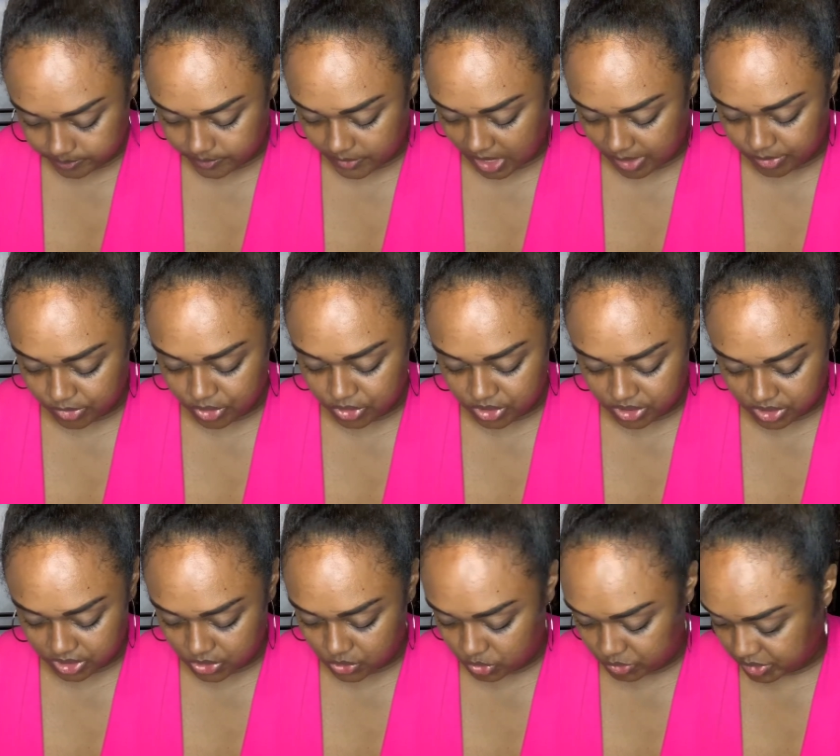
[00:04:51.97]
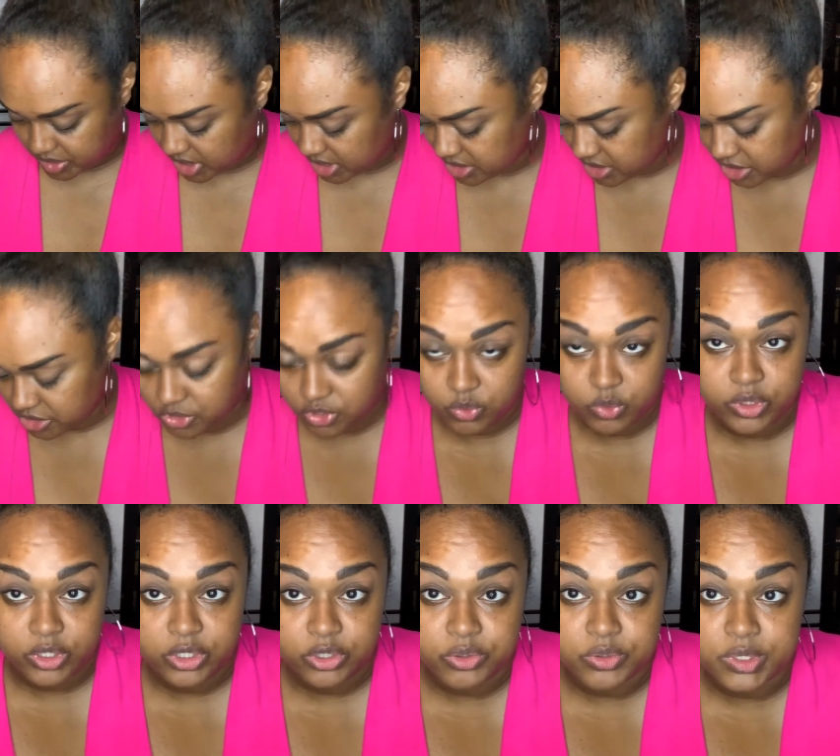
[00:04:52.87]
I'm using this one because I do want to
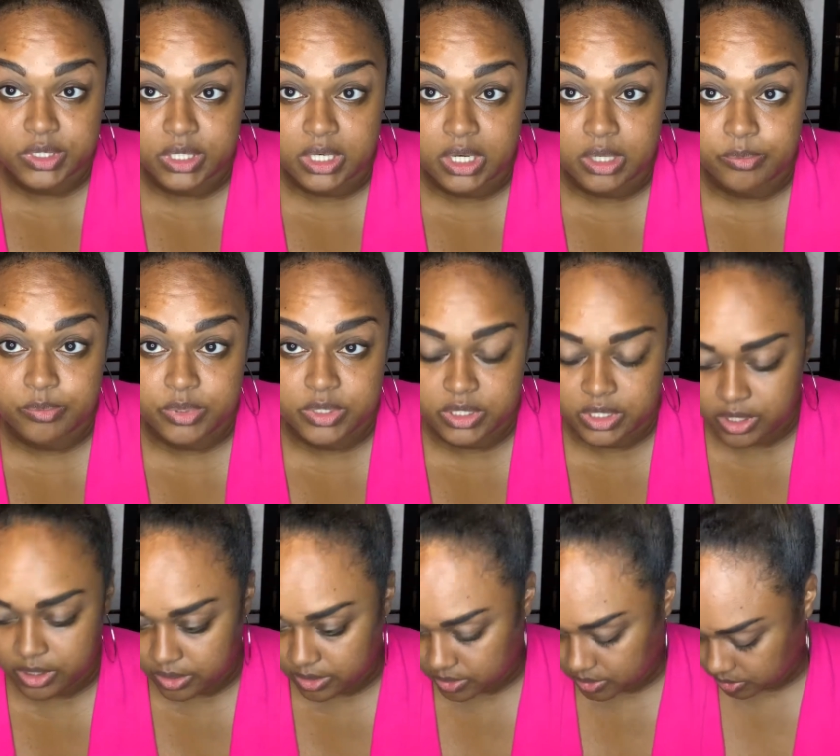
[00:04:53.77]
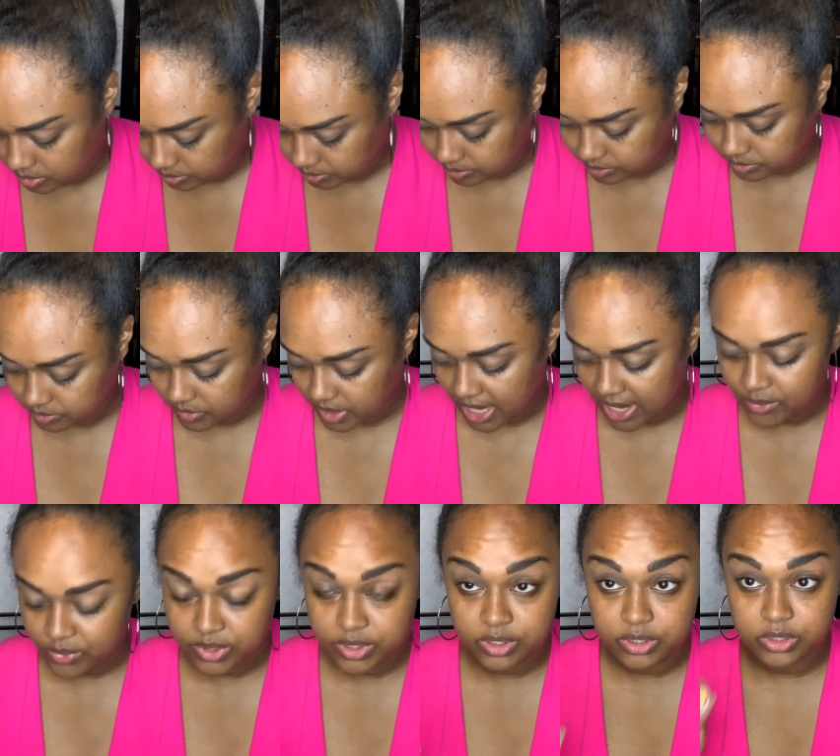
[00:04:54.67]
use it up, so I
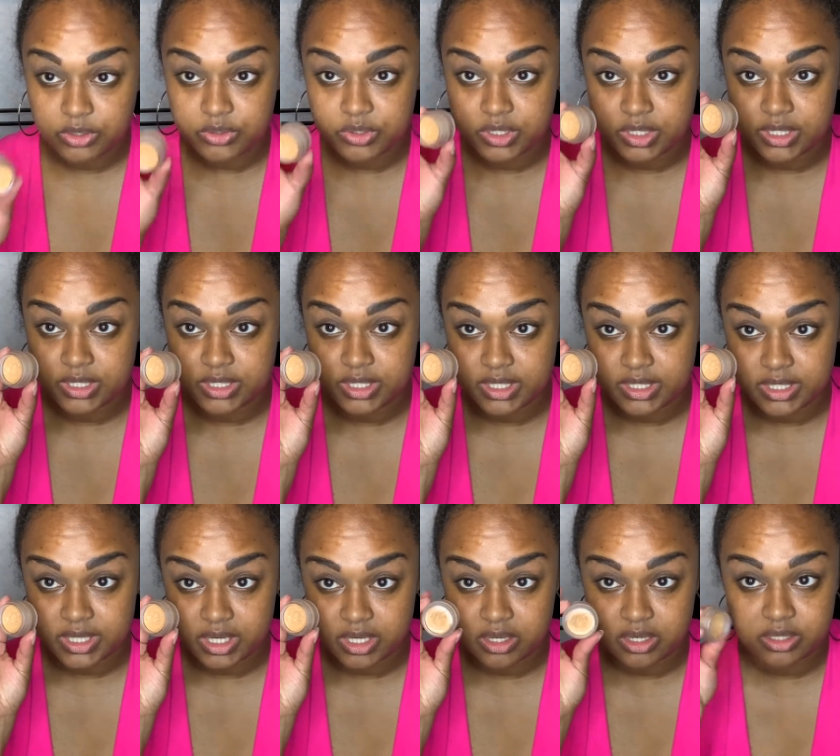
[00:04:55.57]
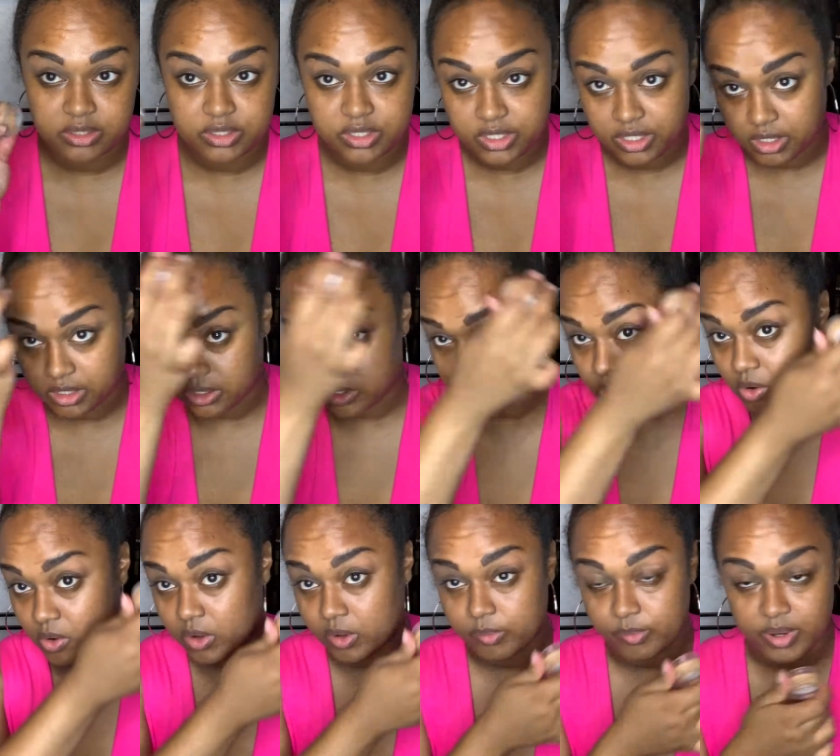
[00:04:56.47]
wouldn't use this as like a concealer
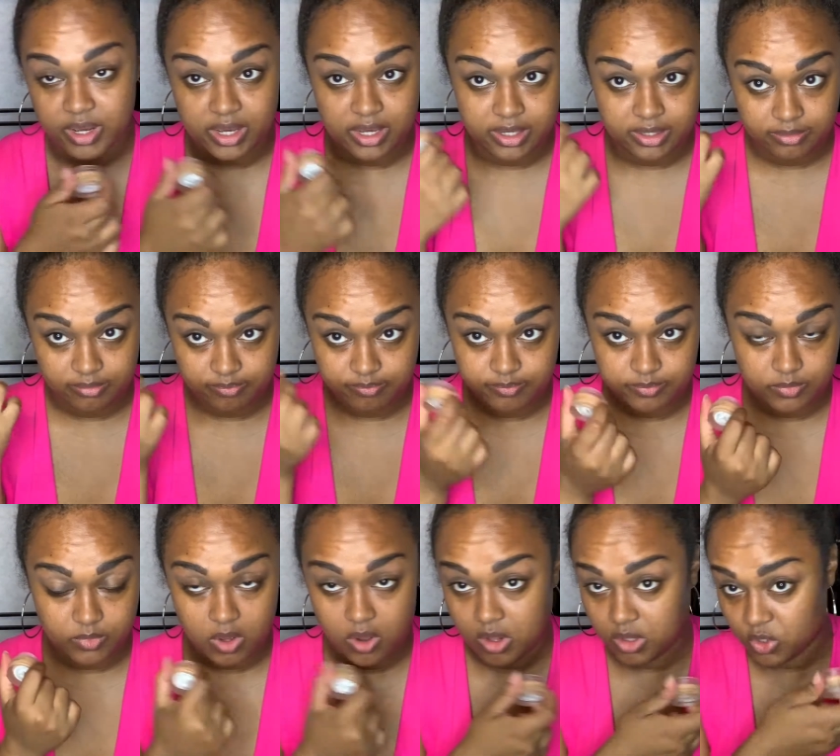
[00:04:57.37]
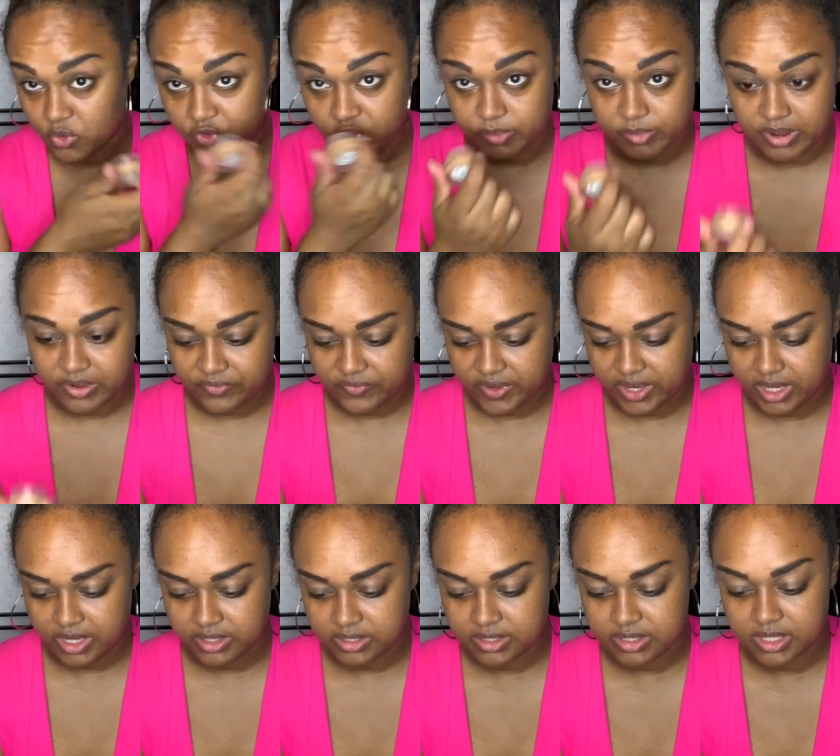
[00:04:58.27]
on all over my
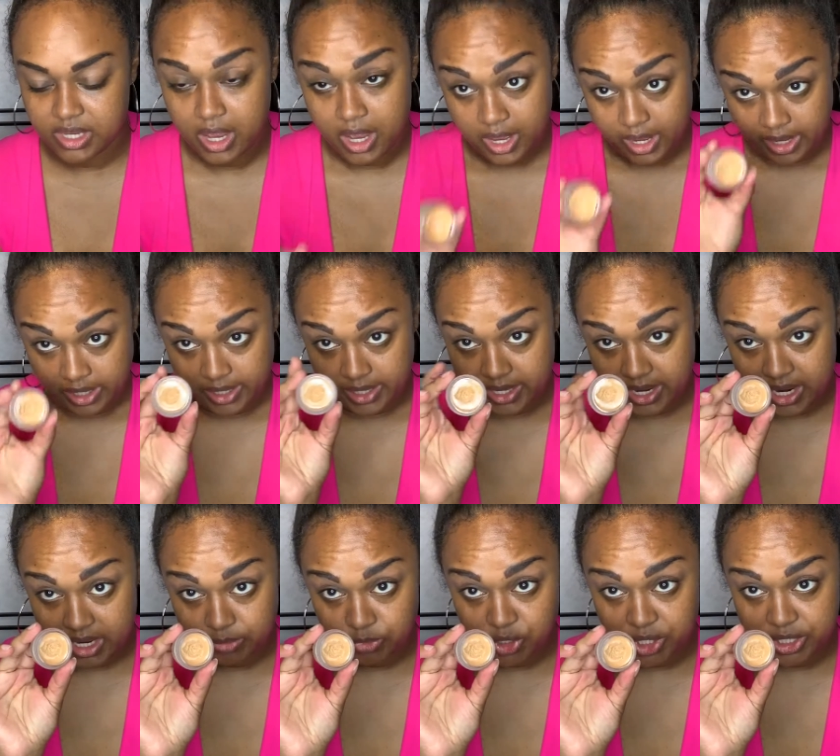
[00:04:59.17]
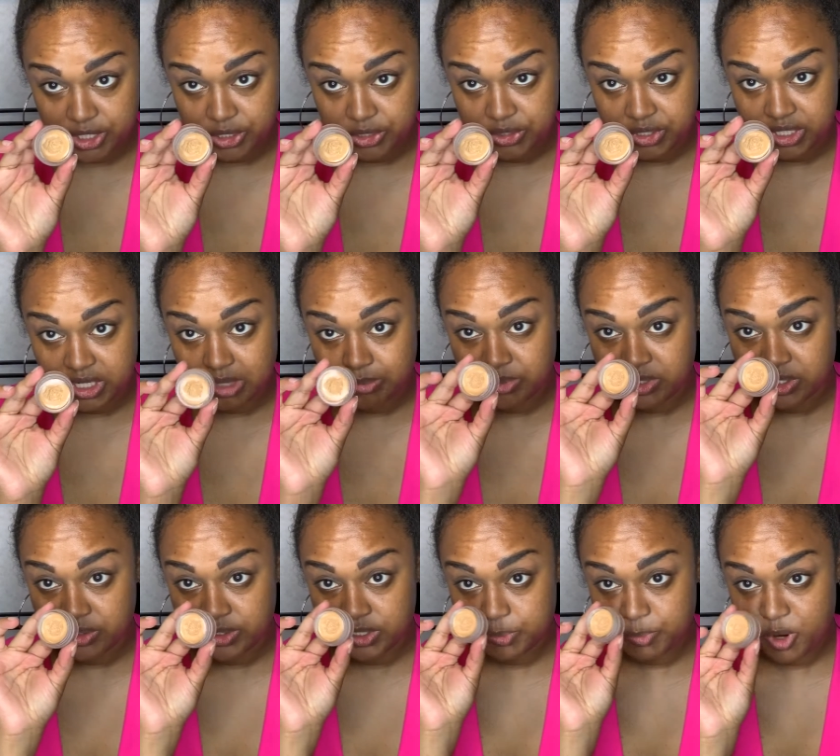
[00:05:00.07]
face, and I am trying to use it up, so
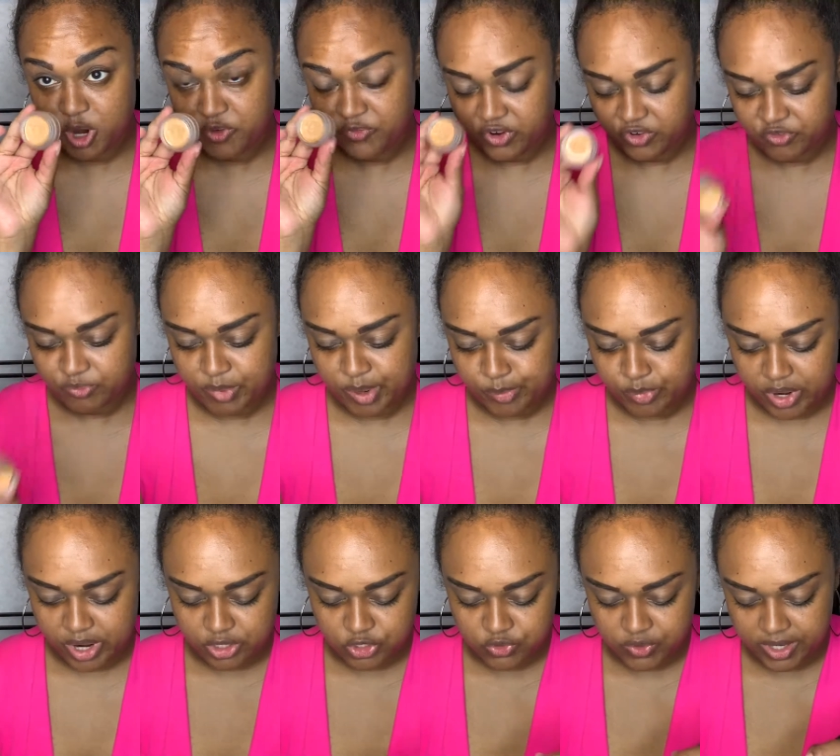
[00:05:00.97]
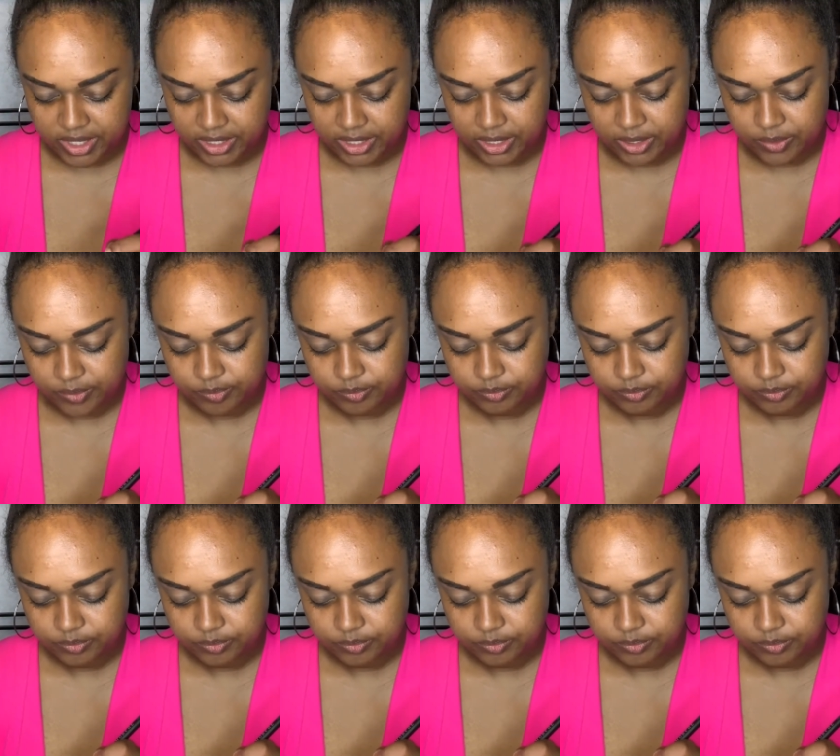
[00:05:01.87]
it's perfect for my brows right now.